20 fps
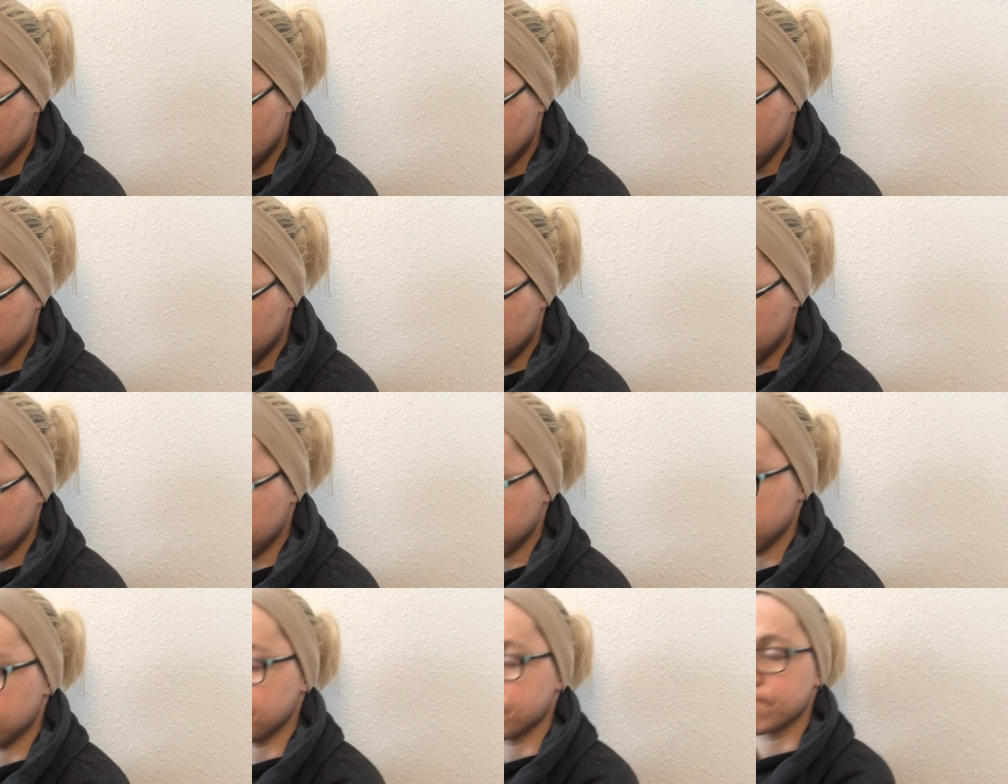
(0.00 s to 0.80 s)

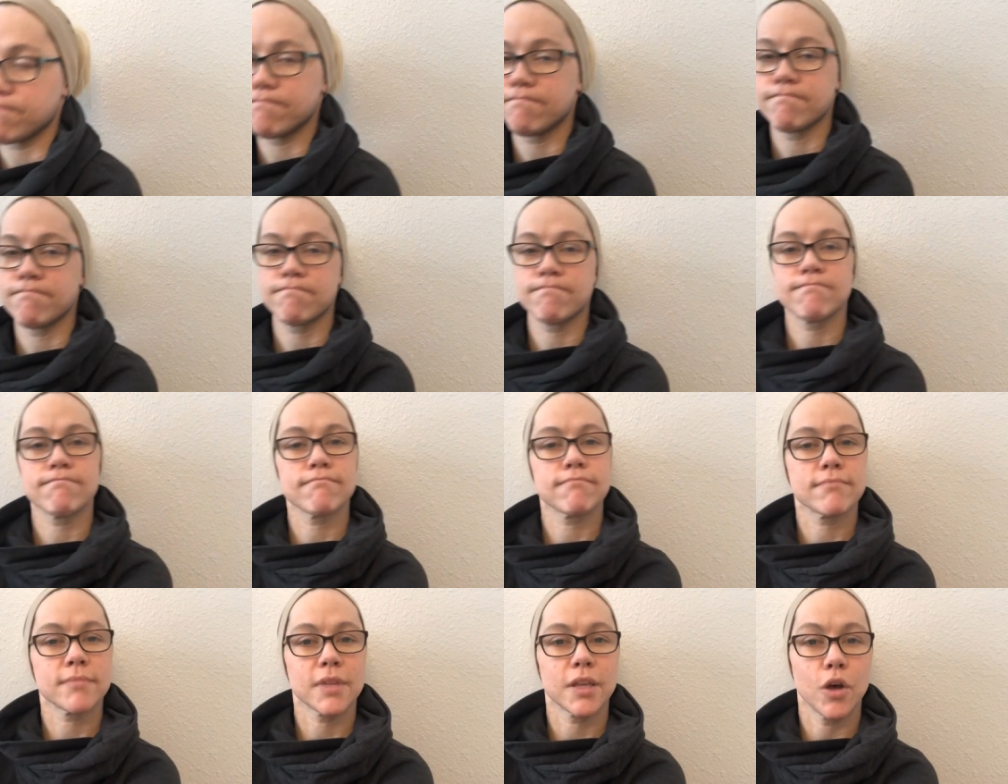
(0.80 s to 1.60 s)
um,
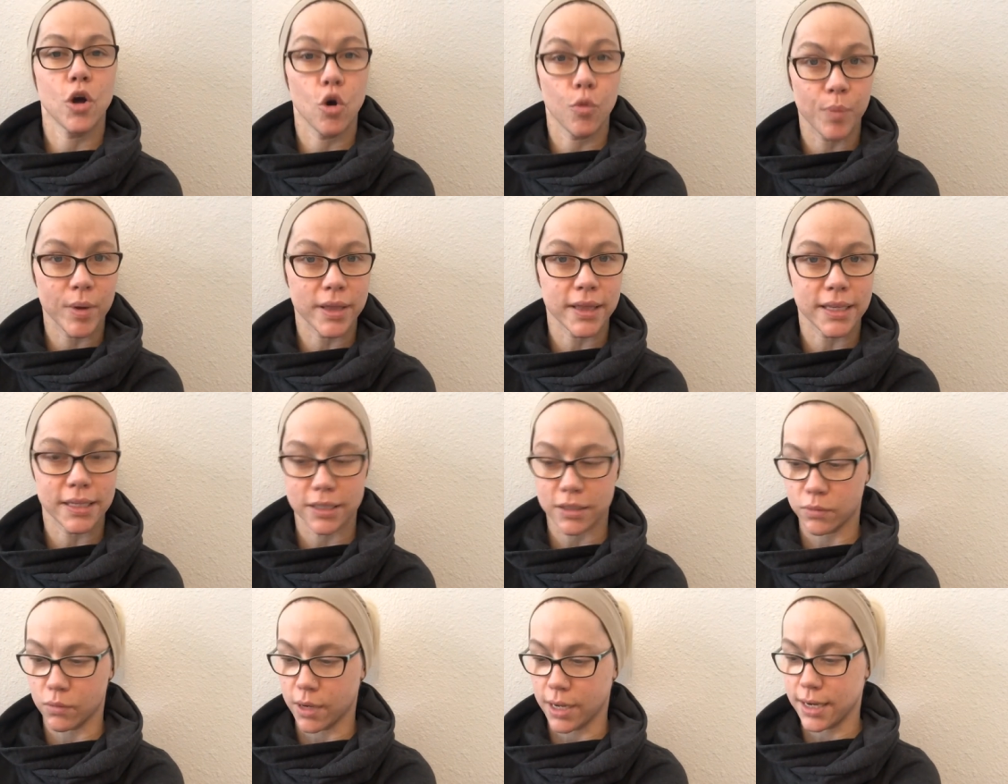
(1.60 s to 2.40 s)
opened
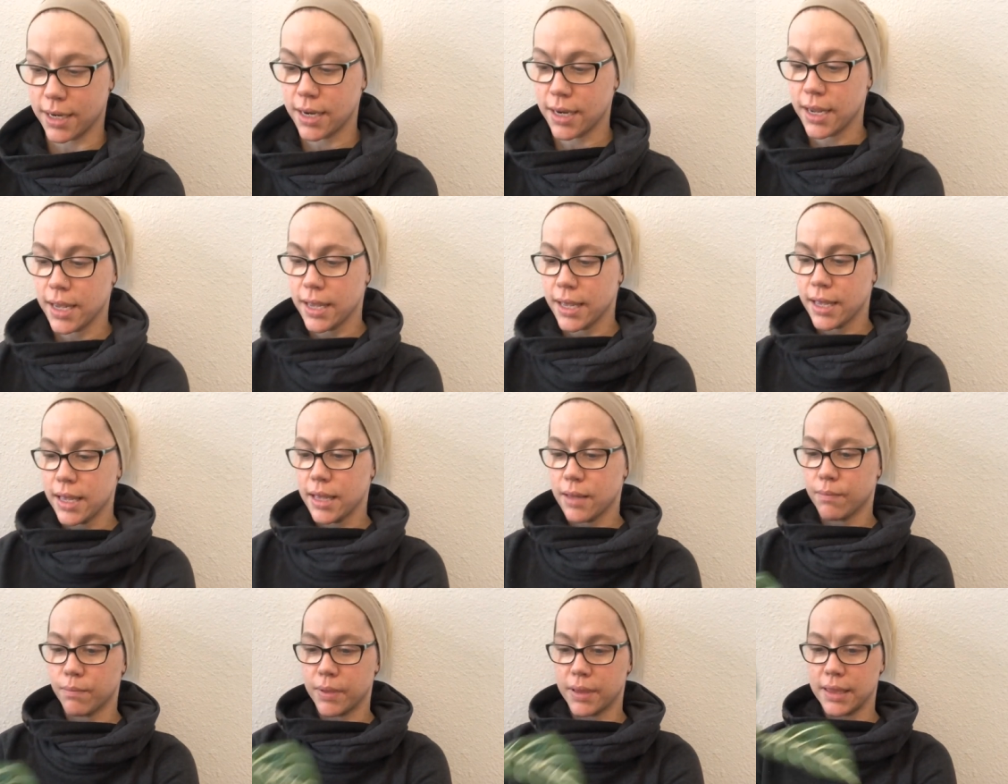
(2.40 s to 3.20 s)
this one,
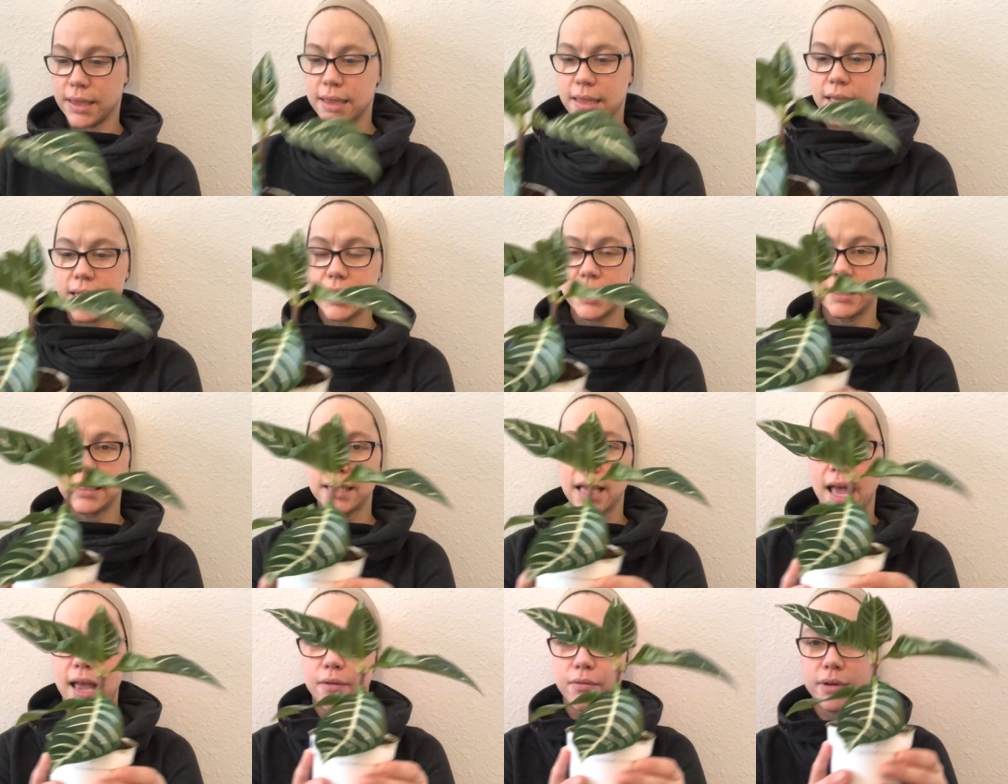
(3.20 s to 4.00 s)
but this
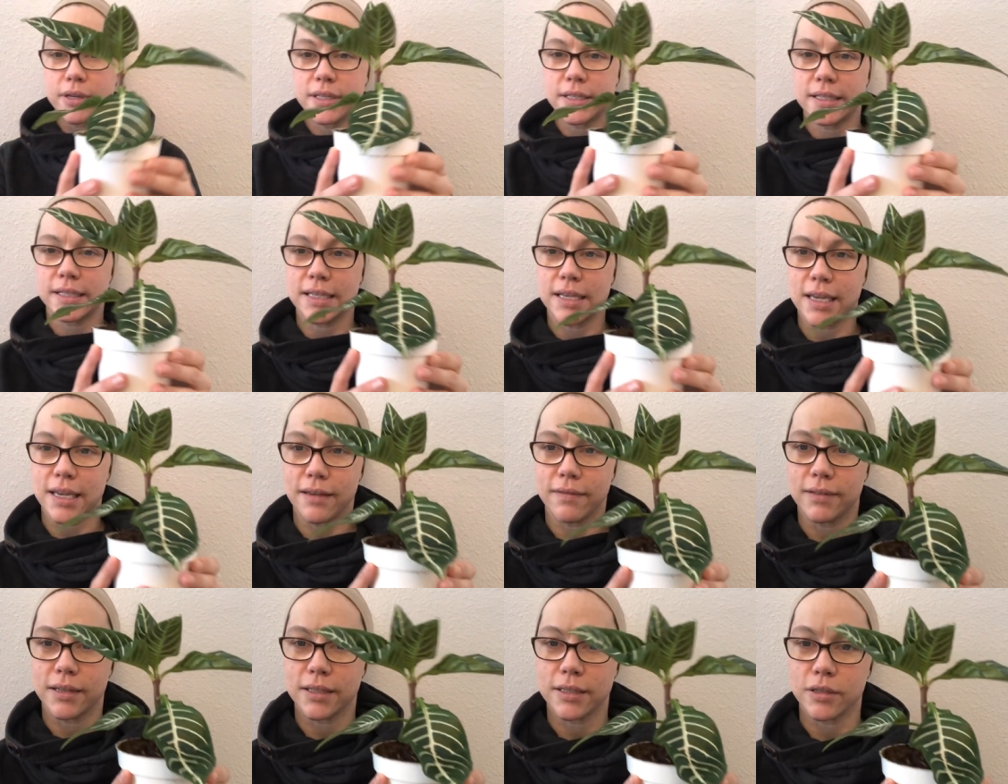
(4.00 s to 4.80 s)
I
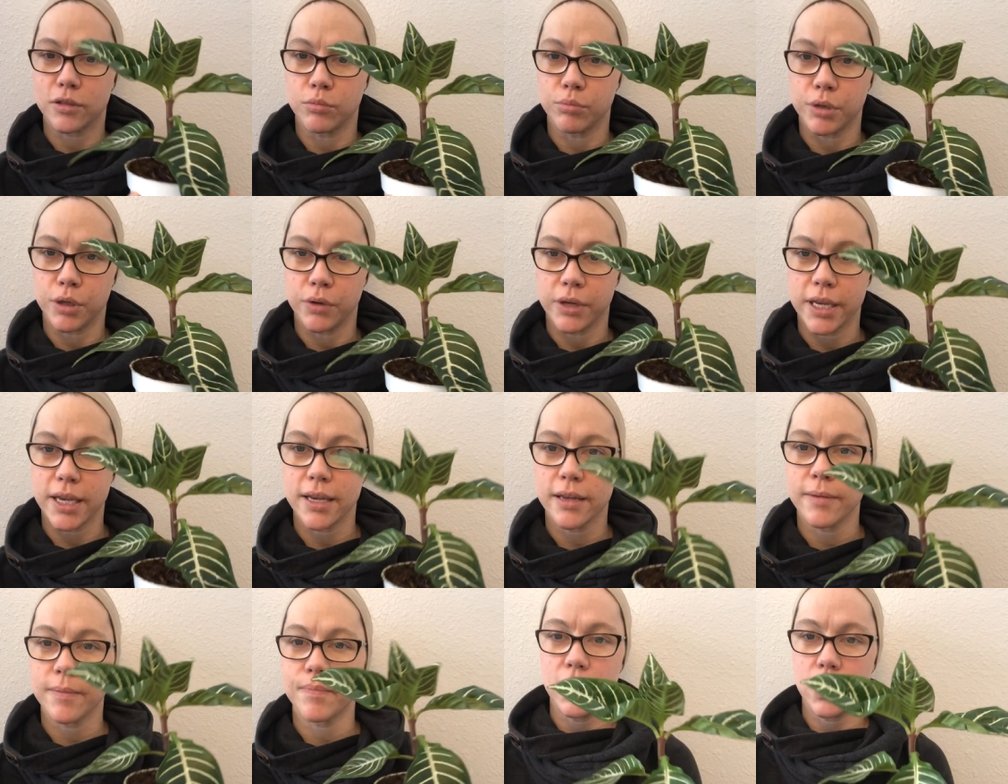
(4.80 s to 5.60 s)
received, this little
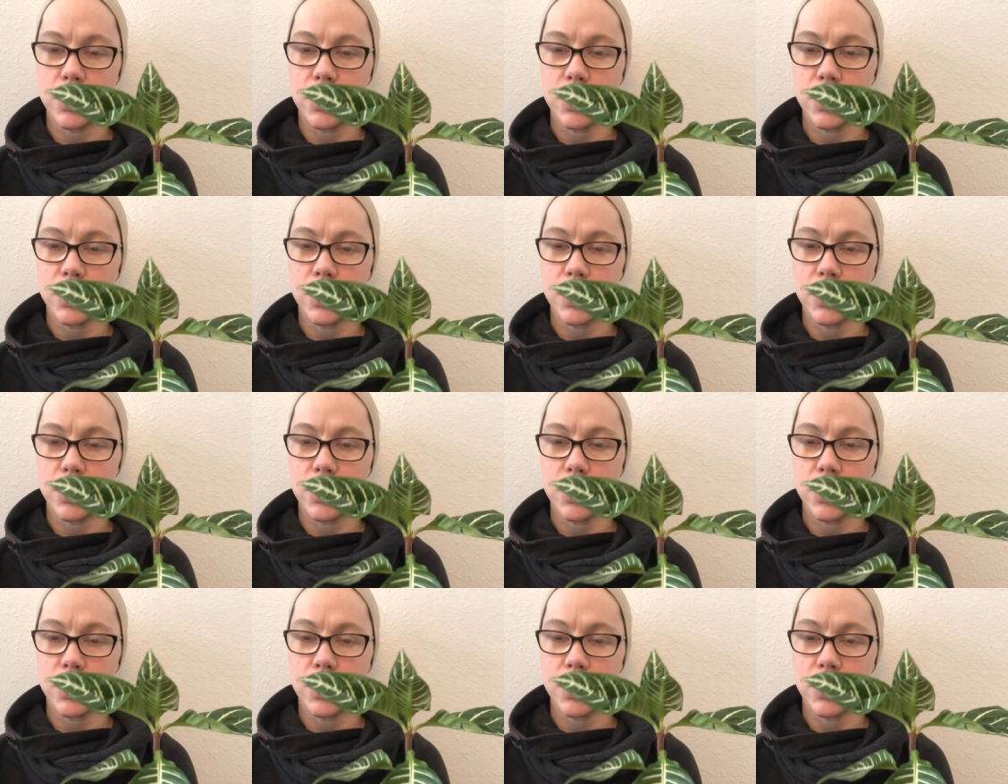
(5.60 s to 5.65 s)
beauty.